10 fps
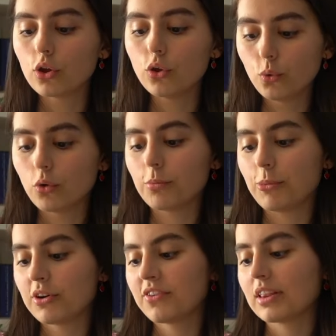You Were
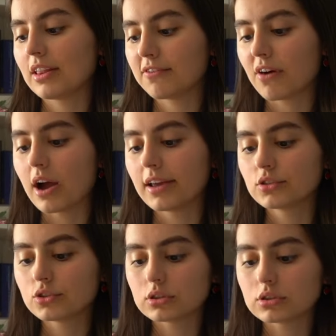Perfectly
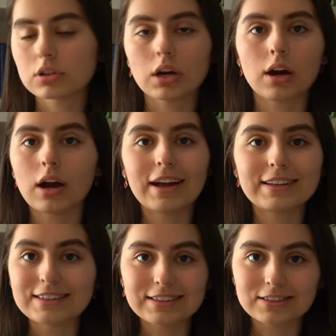Fine, just I
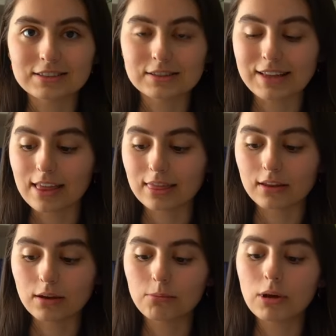didn't understand
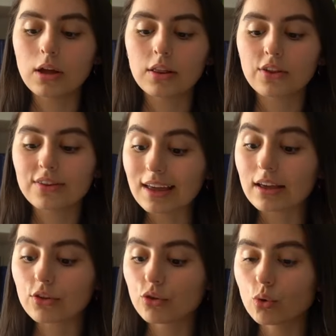them. The
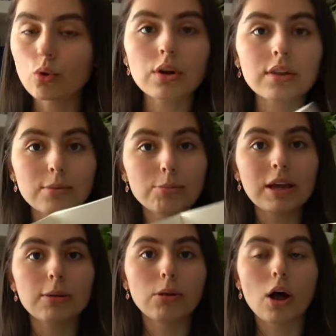second story, The
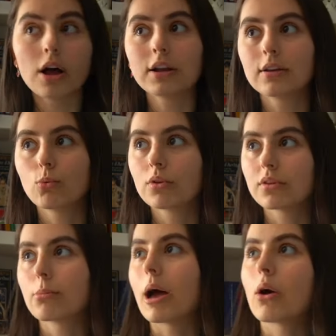Big Blonde,
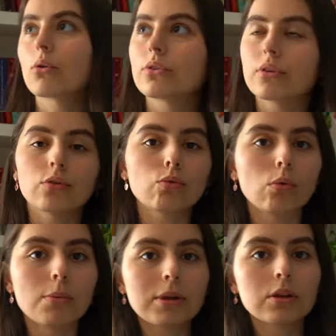was about this
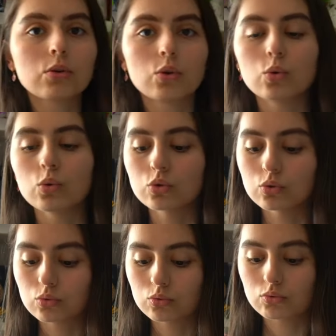woman who
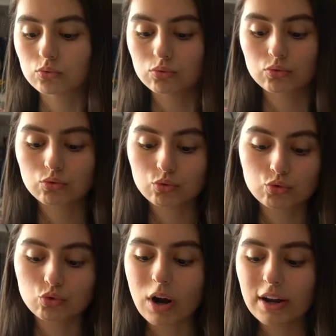
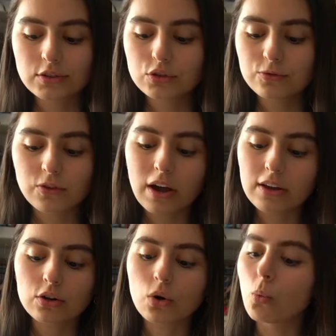tries to
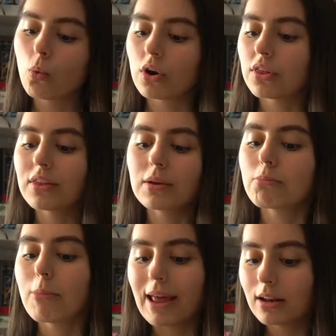find her worth
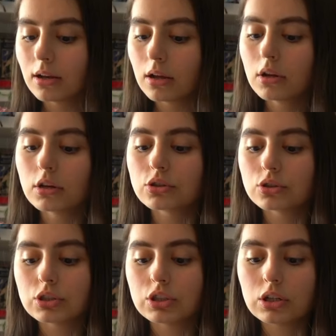in men.
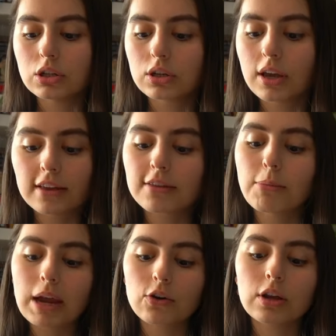She gets
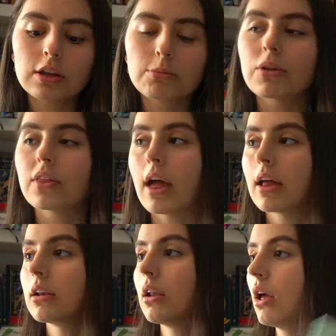married, but
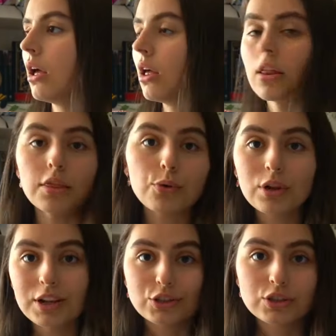then the
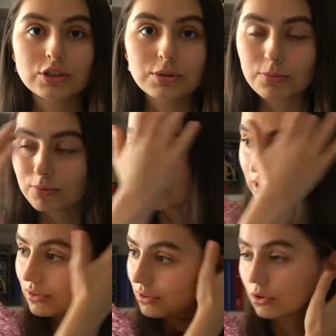relationship
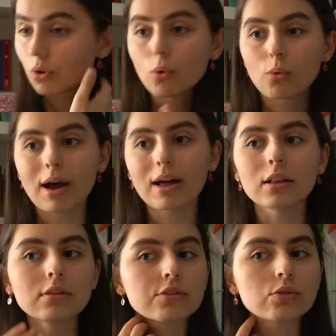doesn't go
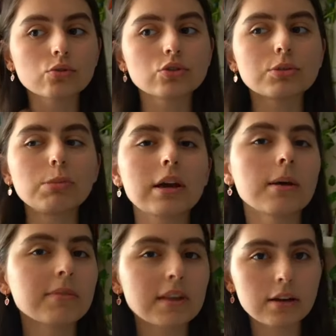well, so she
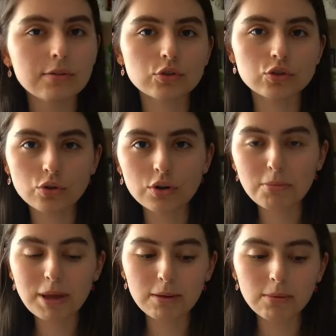becomes kind of a sugar
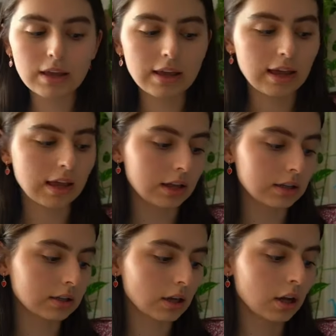baby
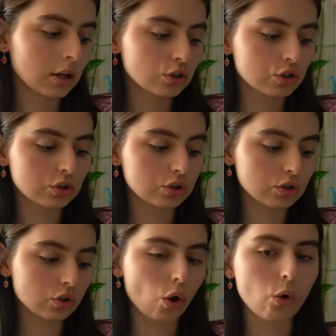and
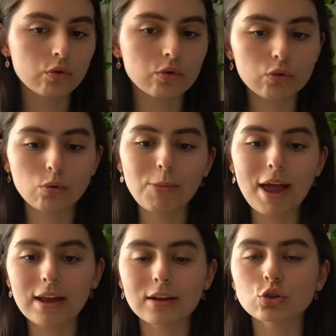just goes through
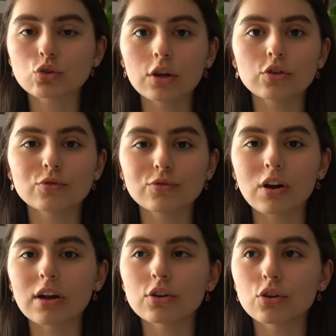men and tries to
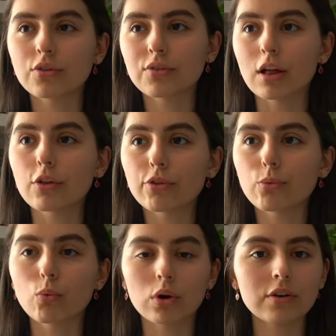find her
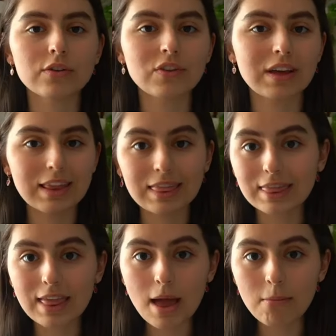self-worth
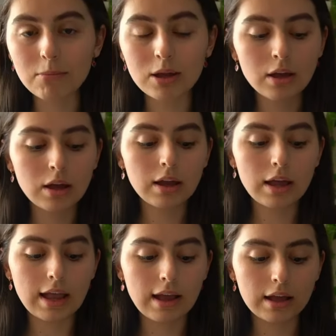in them.
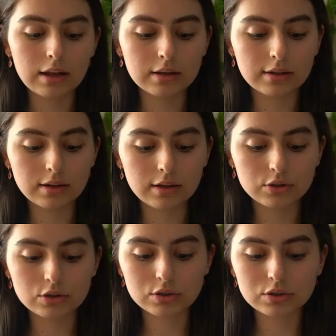And
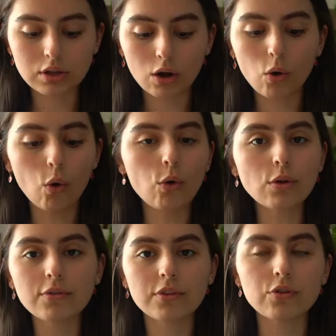it just,
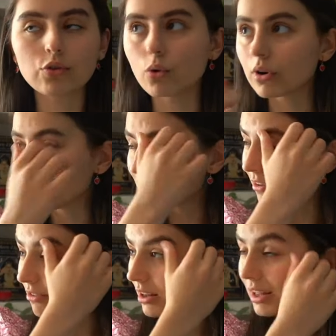all of the stories
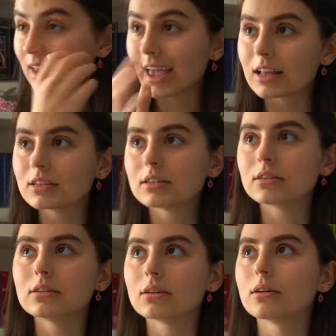I feel like end
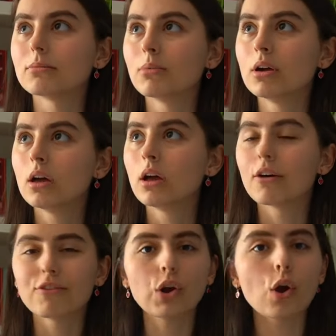in um,
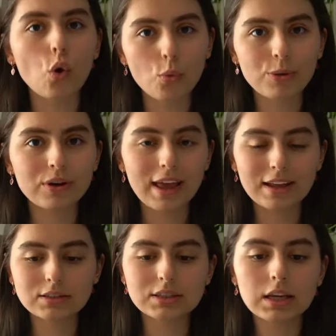a very open
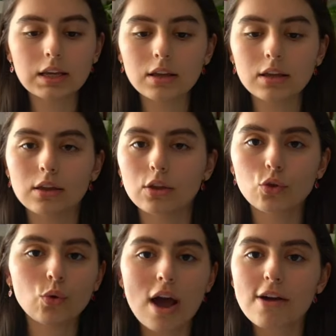ending.
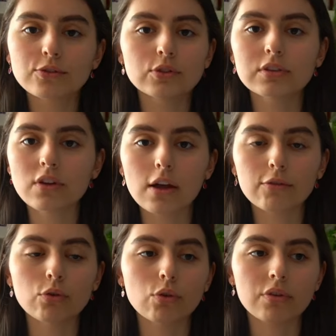You have to decide
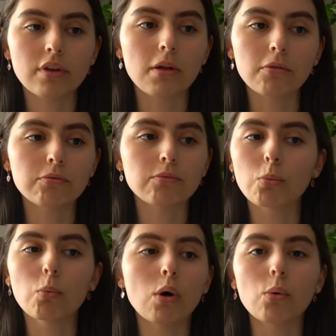for yourself
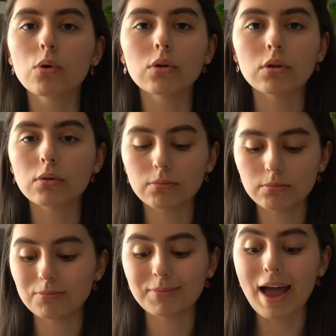what will
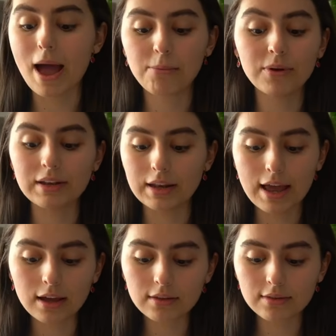happen
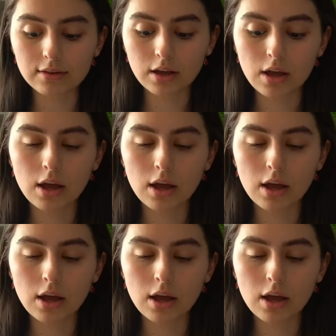next.